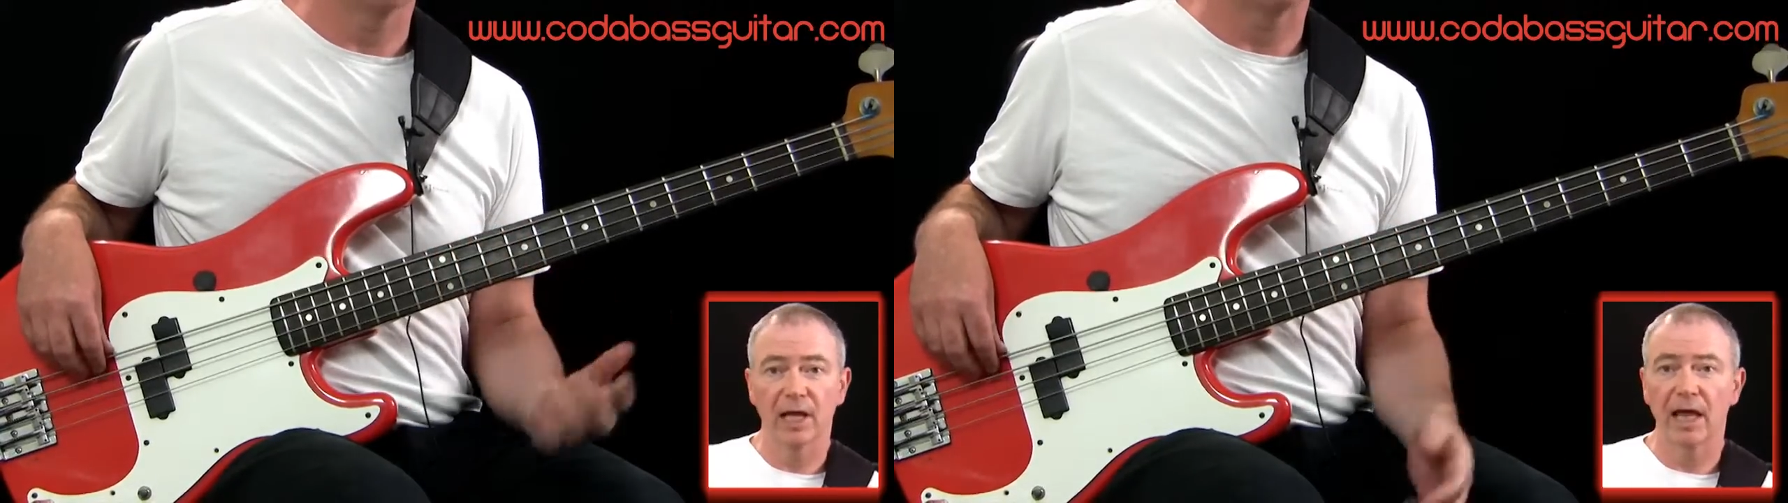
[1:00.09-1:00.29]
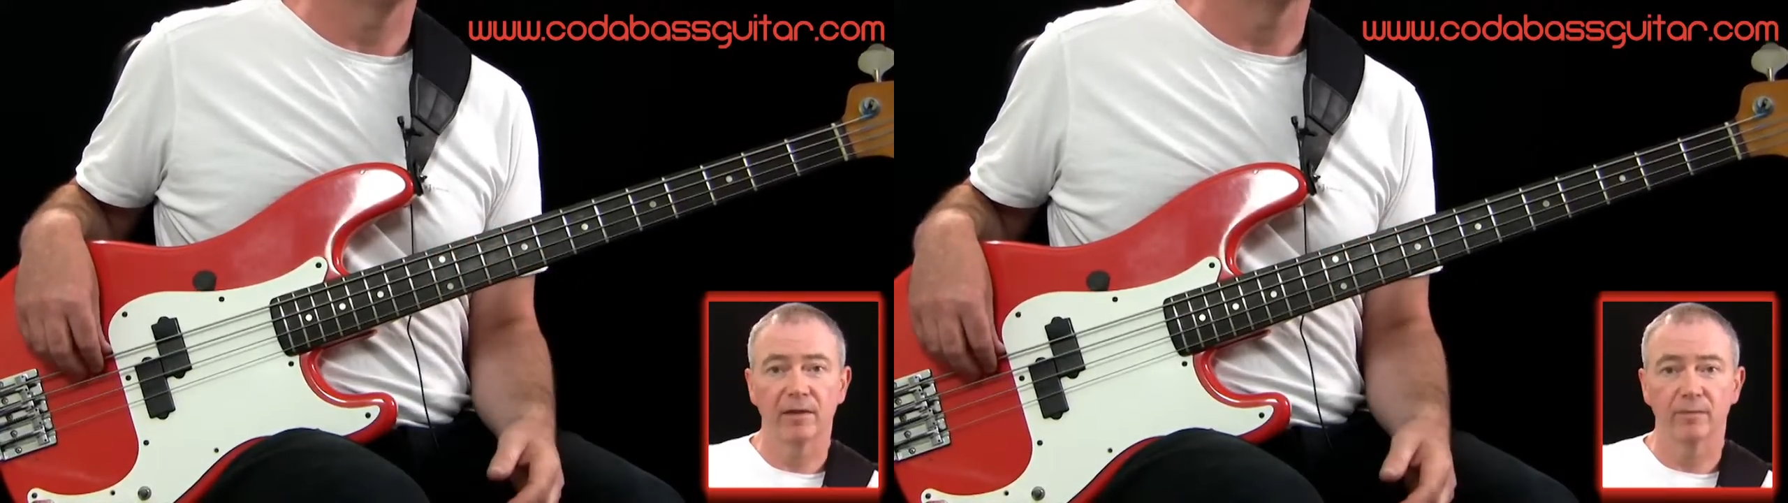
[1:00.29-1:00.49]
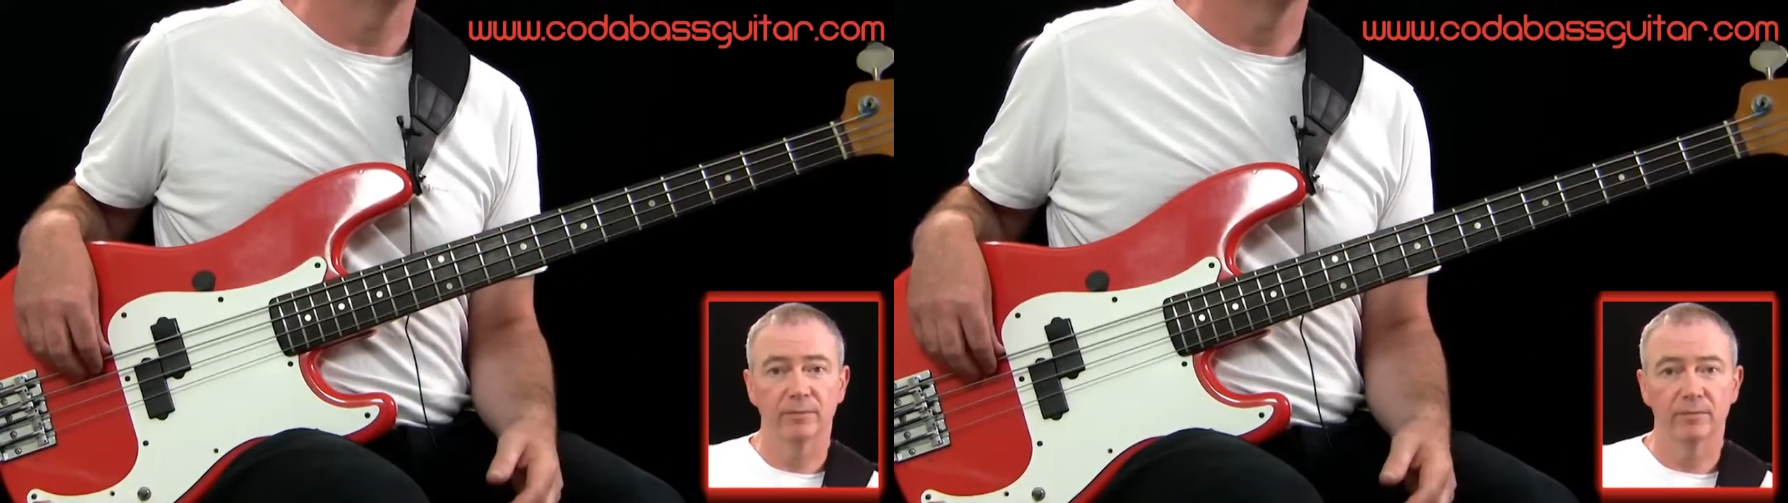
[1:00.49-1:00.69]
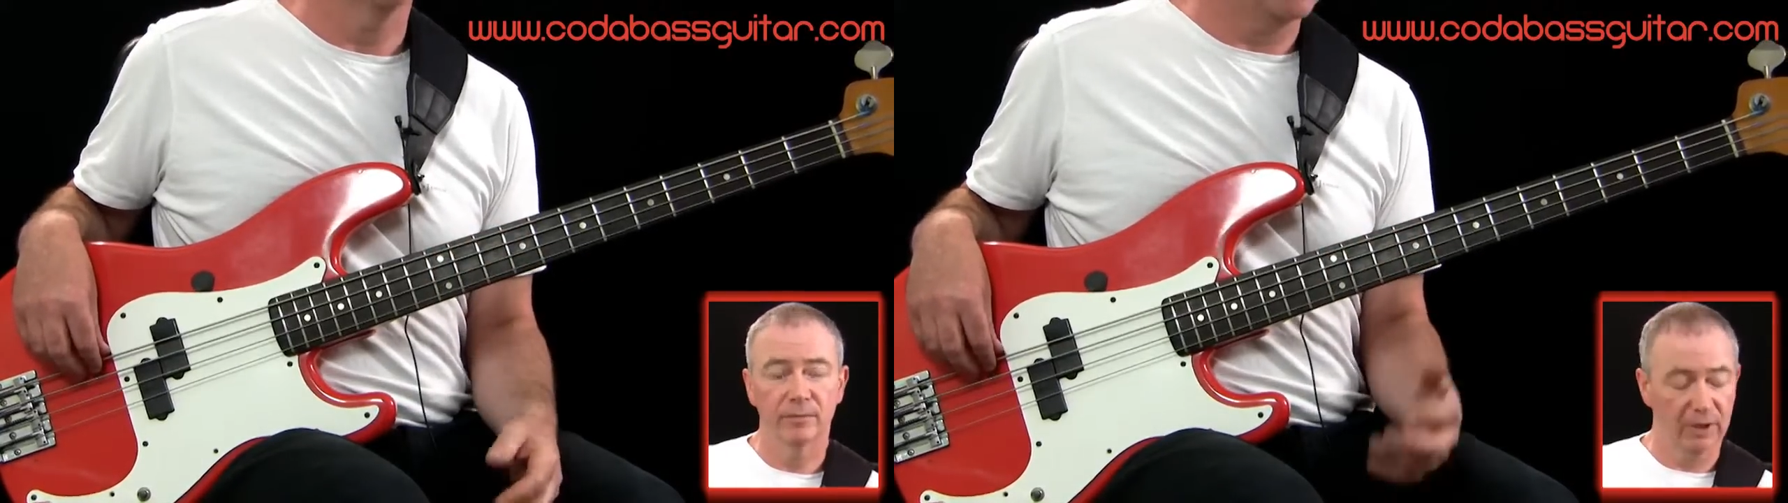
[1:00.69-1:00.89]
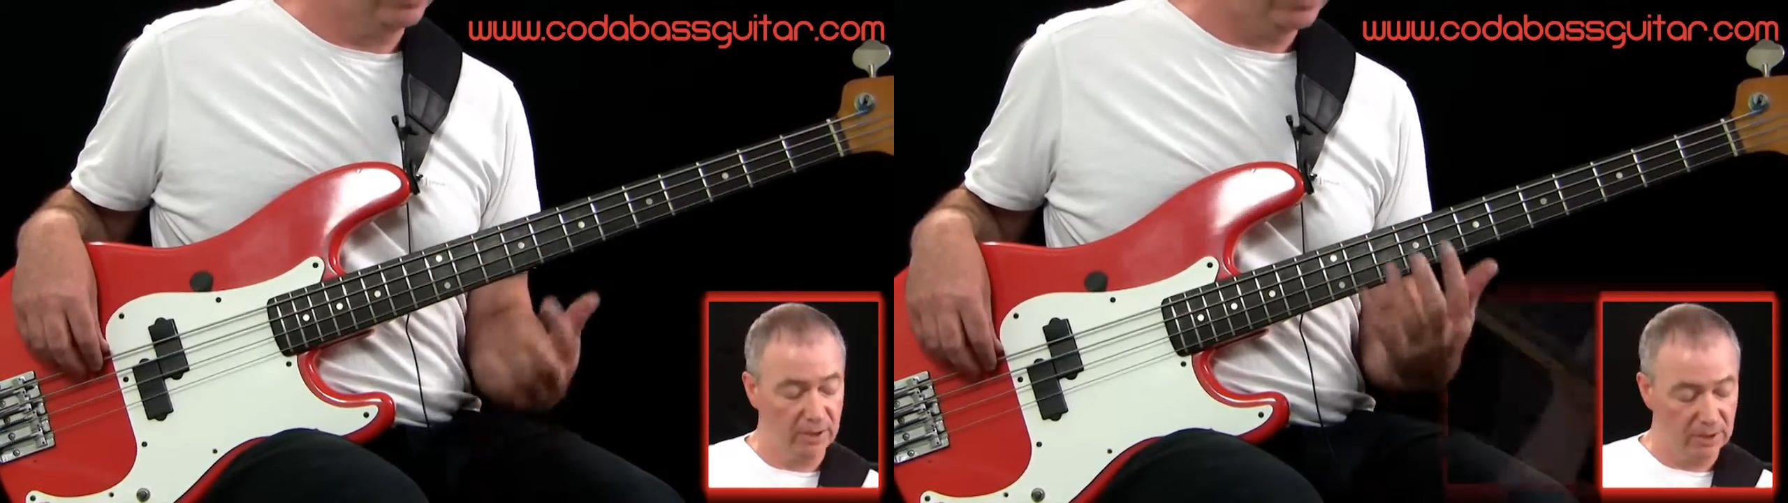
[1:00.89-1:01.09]
let them,
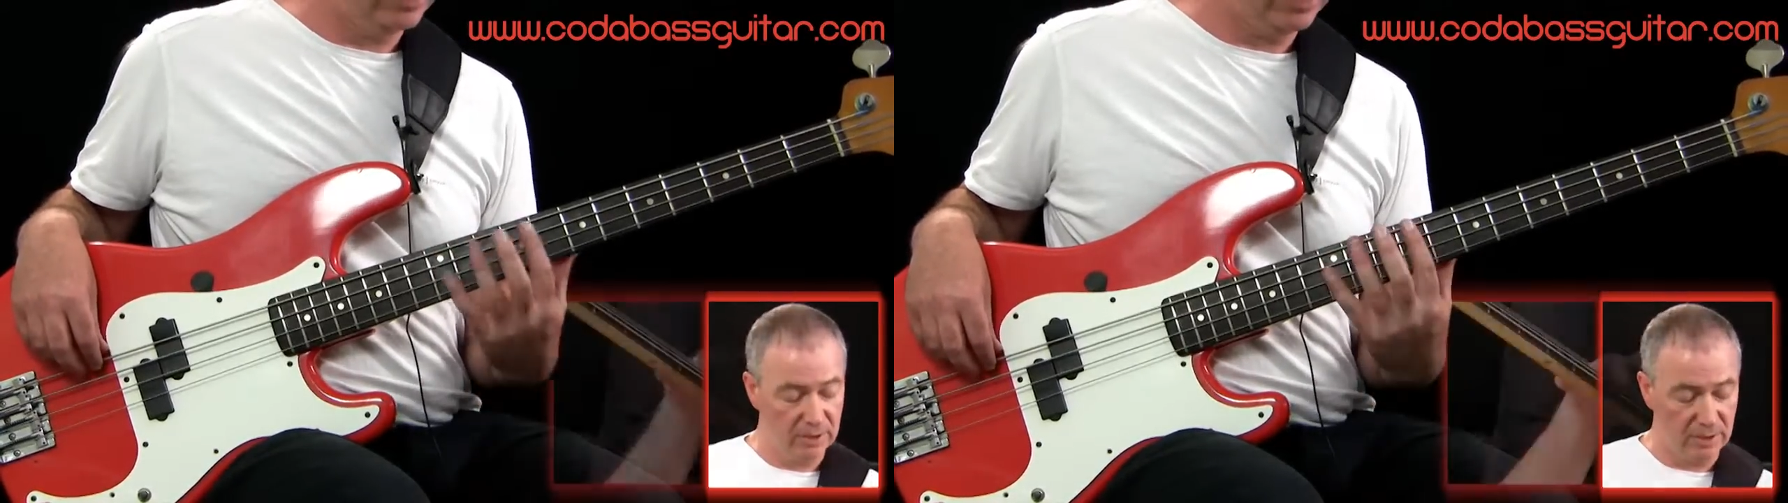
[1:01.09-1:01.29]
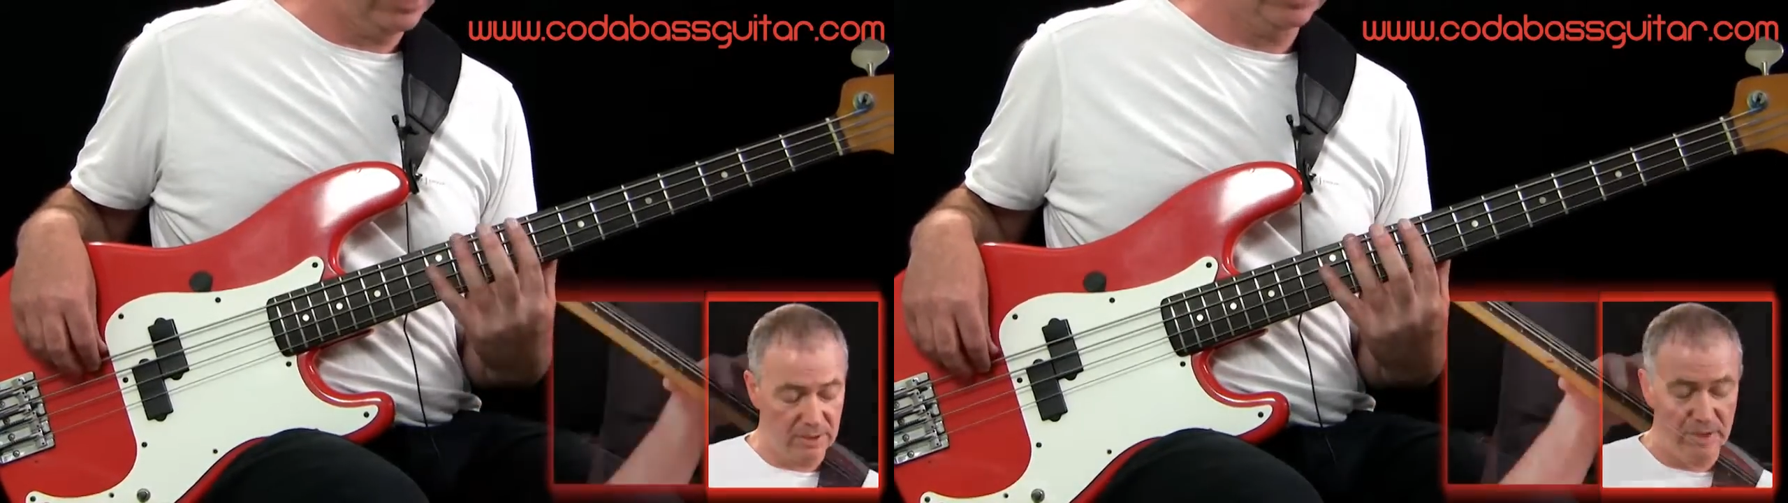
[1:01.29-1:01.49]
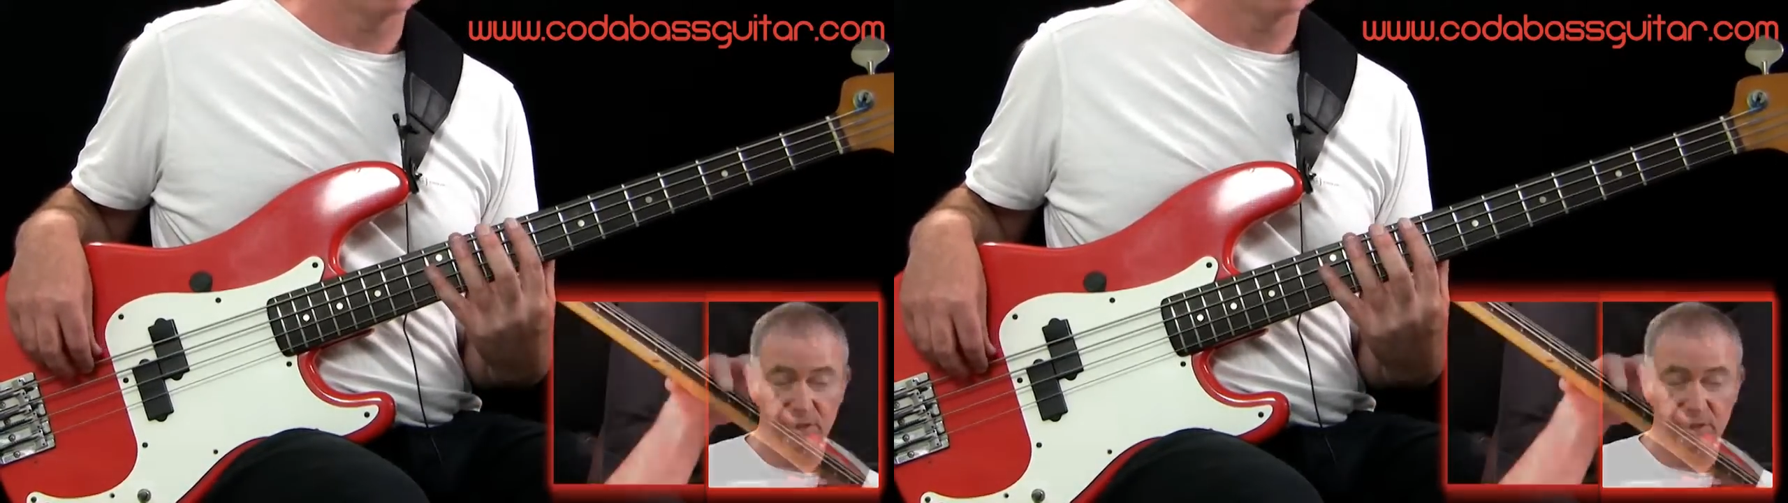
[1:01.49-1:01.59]
because this is